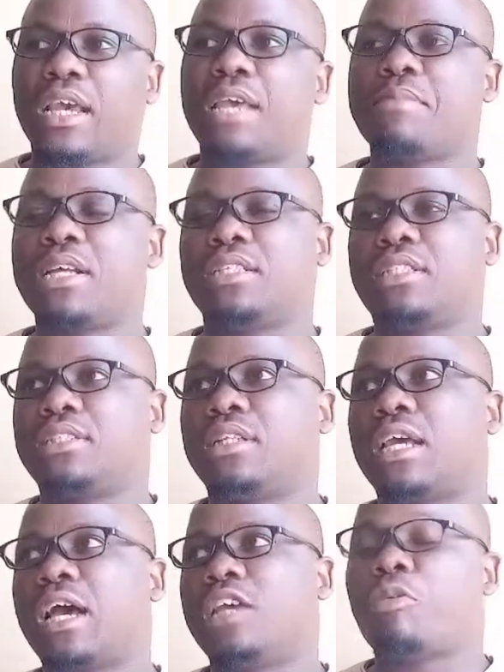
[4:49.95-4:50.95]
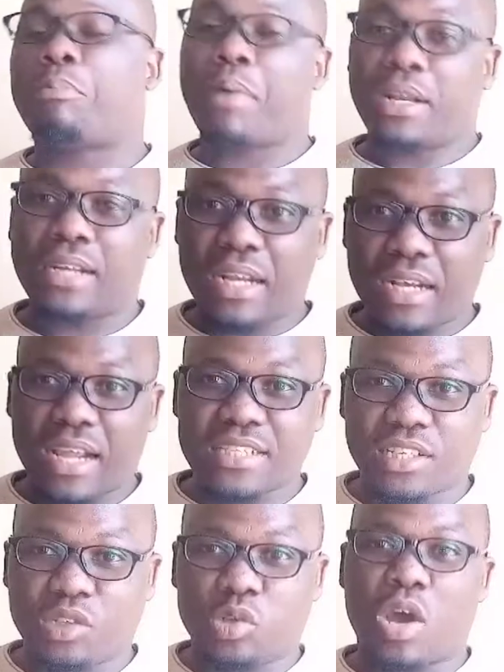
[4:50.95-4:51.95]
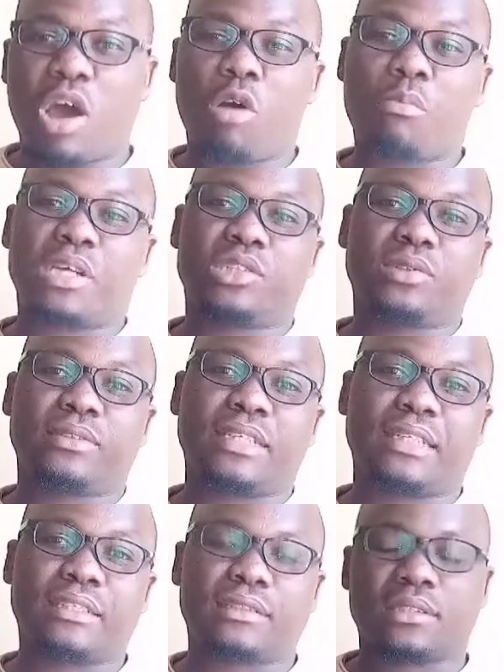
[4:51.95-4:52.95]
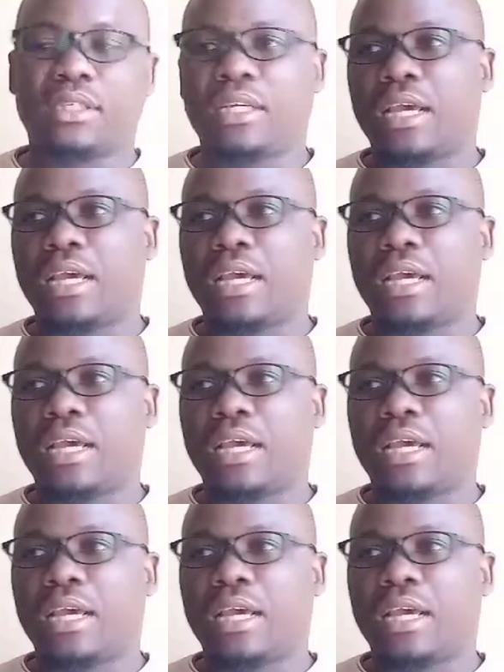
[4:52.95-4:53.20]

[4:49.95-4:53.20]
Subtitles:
Imagine your partner doesn't know how much you get.